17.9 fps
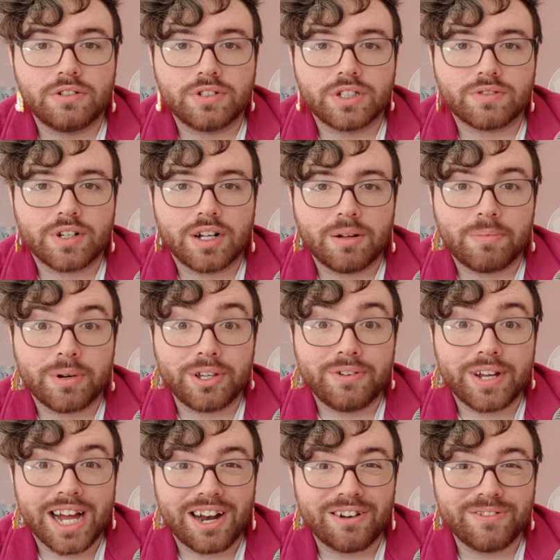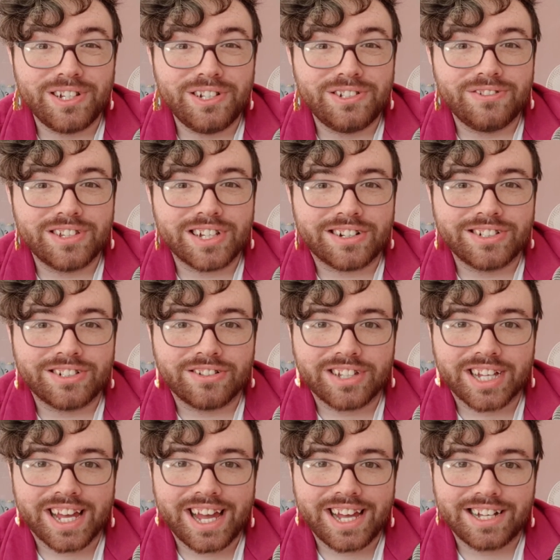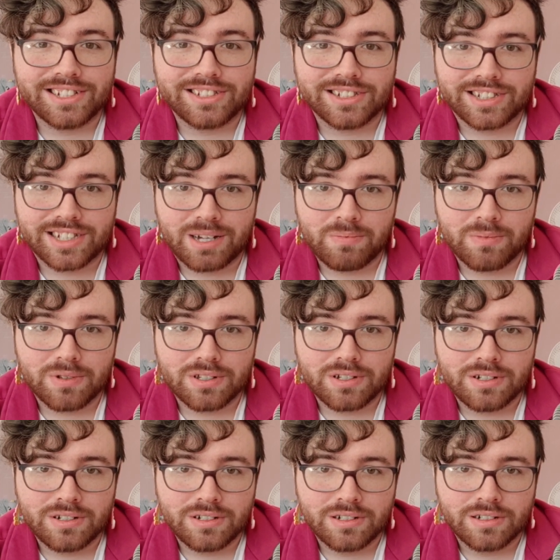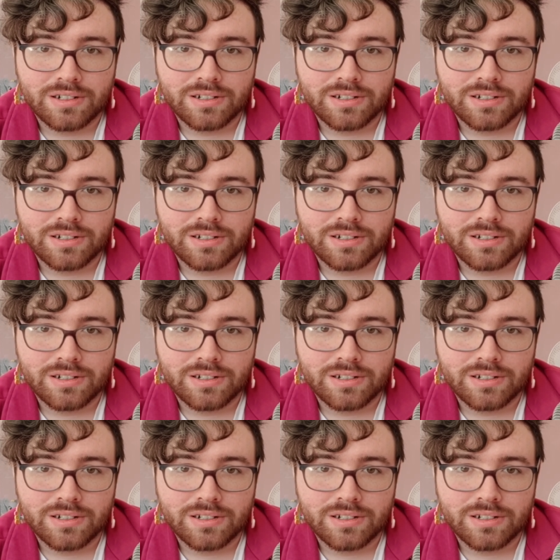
to do as well, but you can't really do that until the cake is assembled.